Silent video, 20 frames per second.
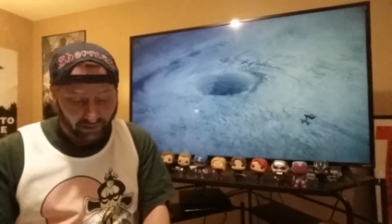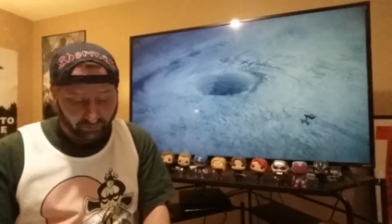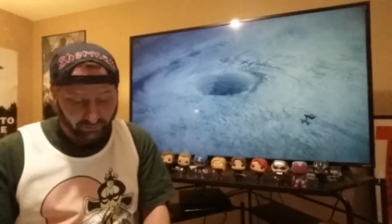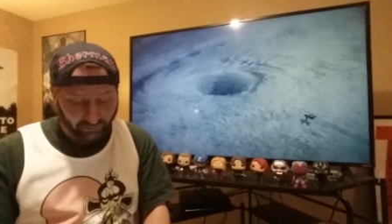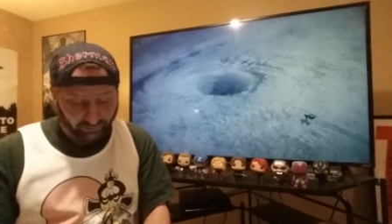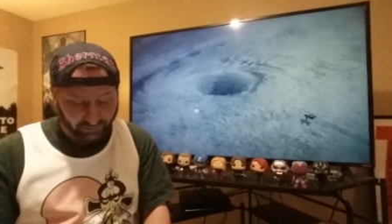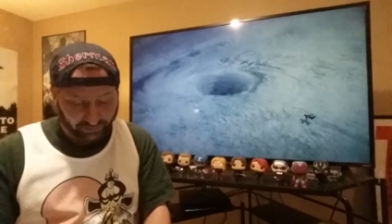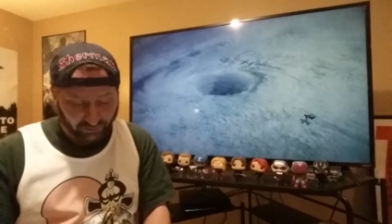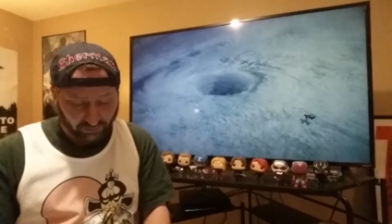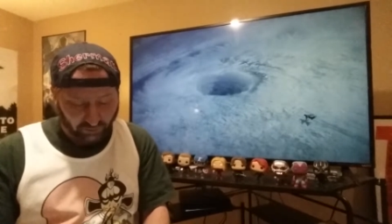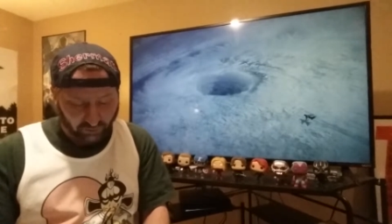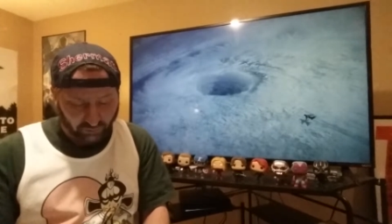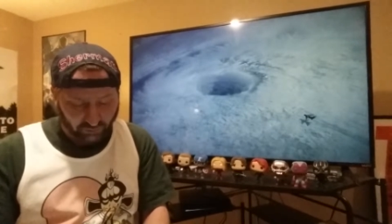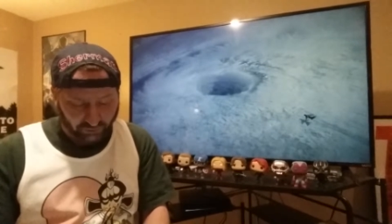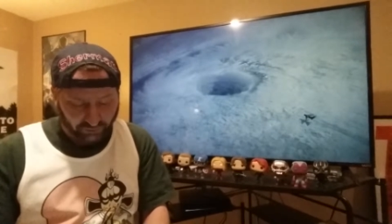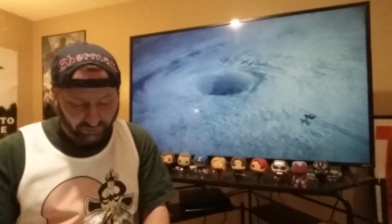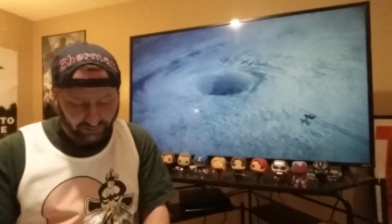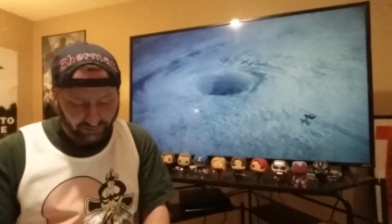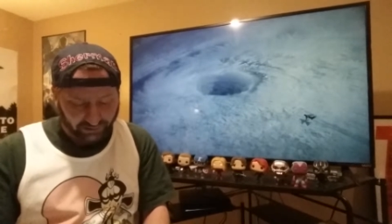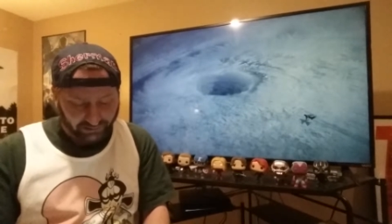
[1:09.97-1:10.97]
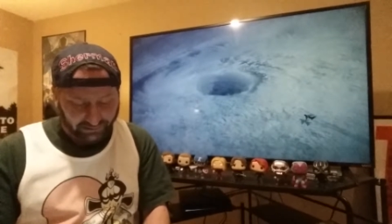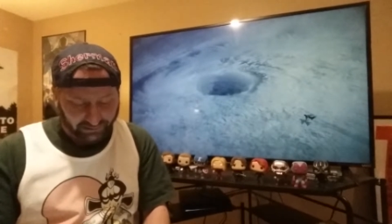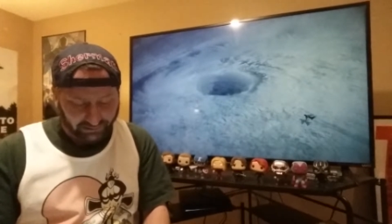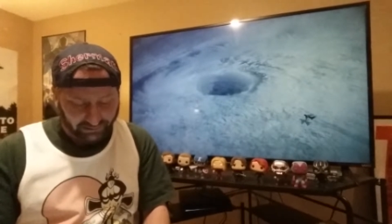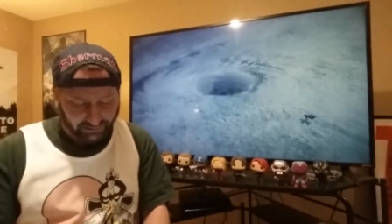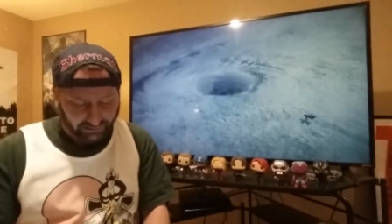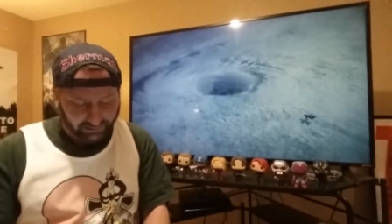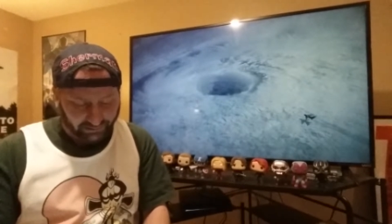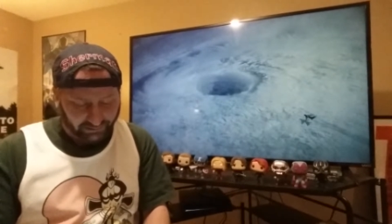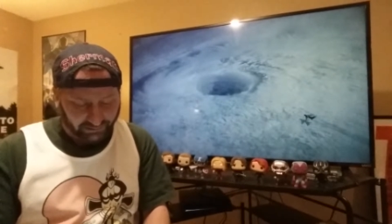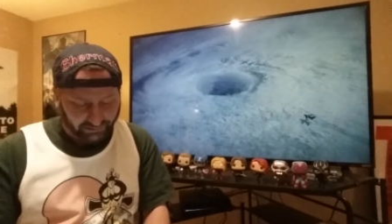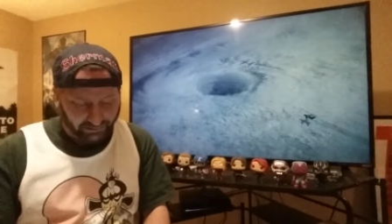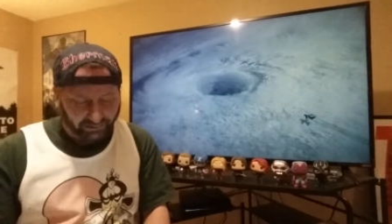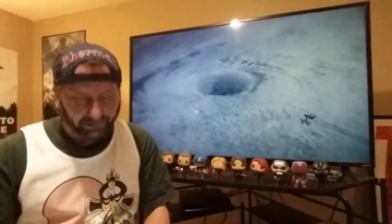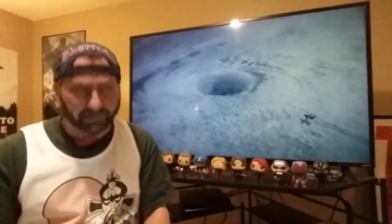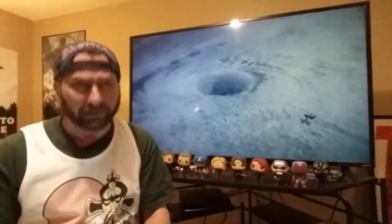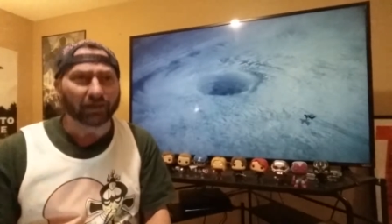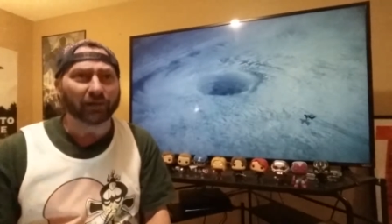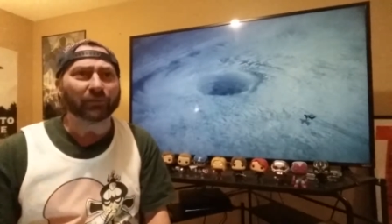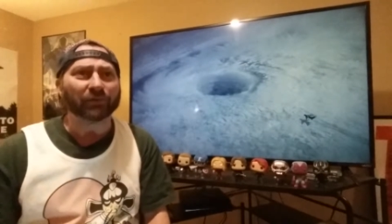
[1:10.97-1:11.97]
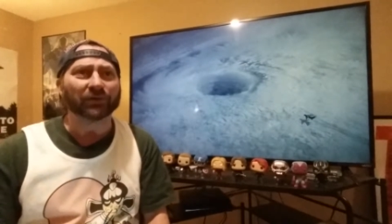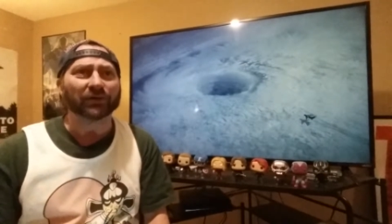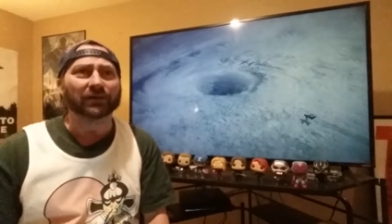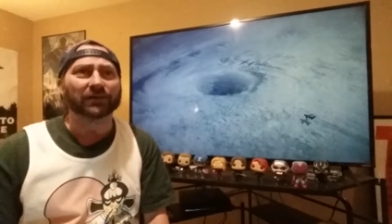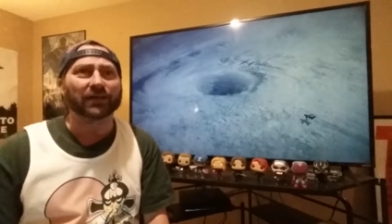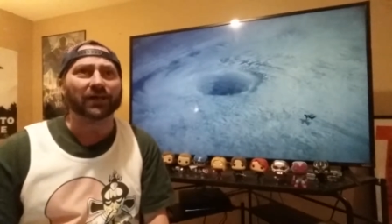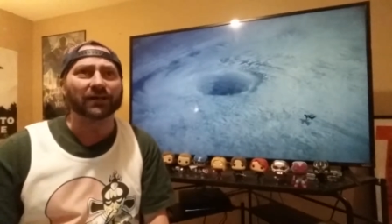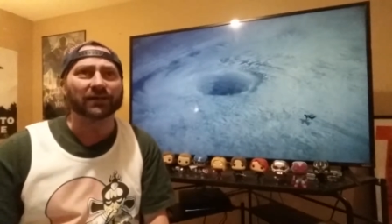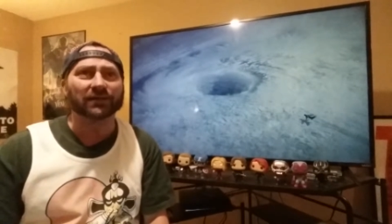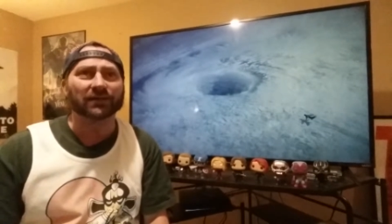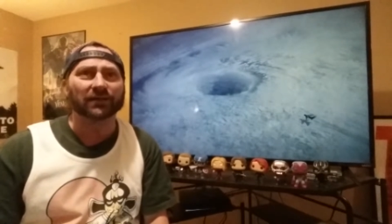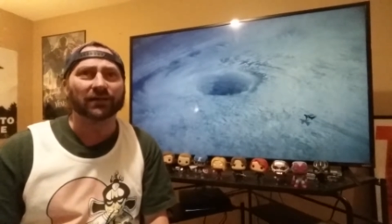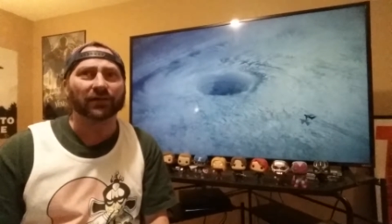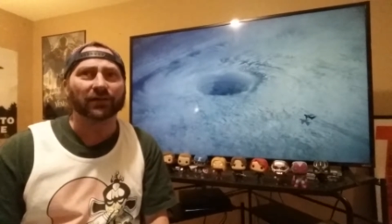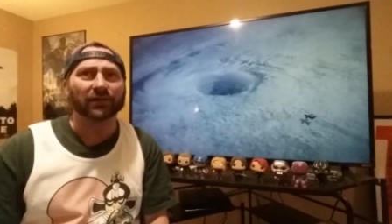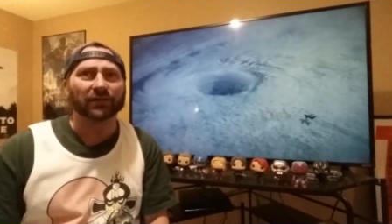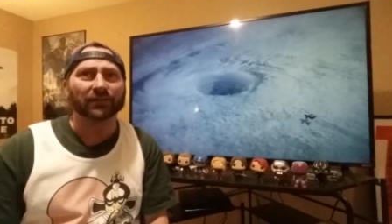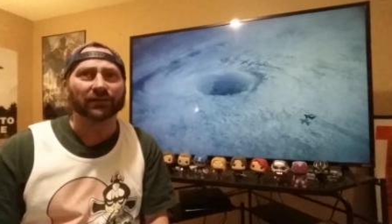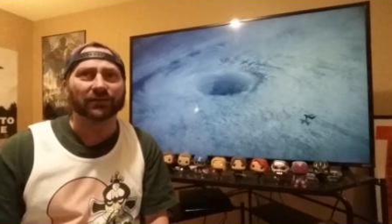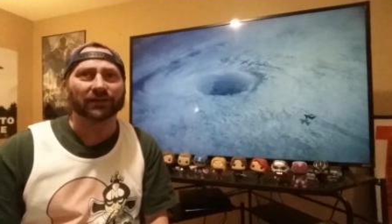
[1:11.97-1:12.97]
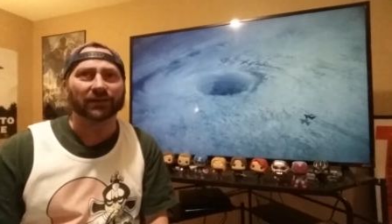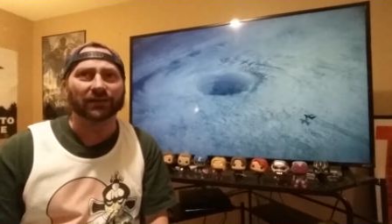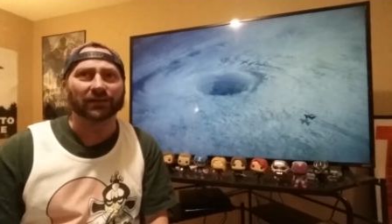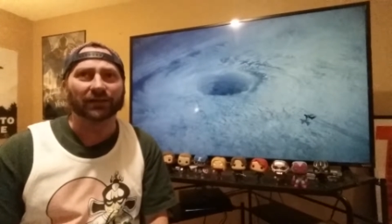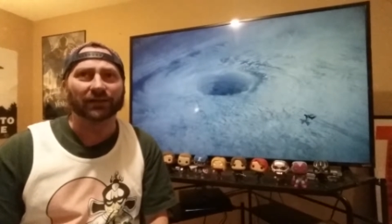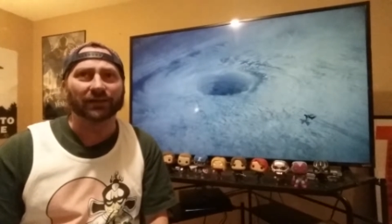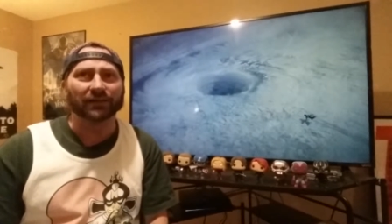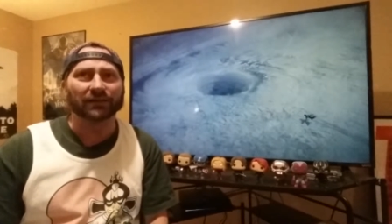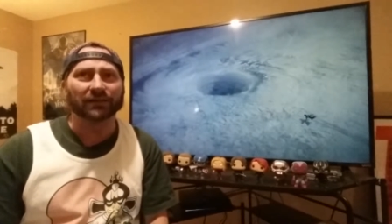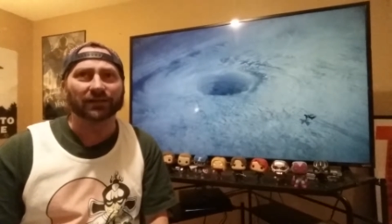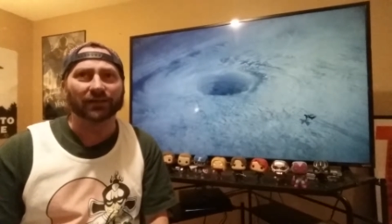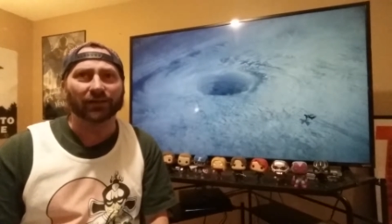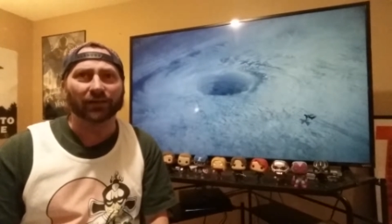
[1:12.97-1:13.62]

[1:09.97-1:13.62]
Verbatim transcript: But what's cool in this is uh, a couple of the guest stars in this.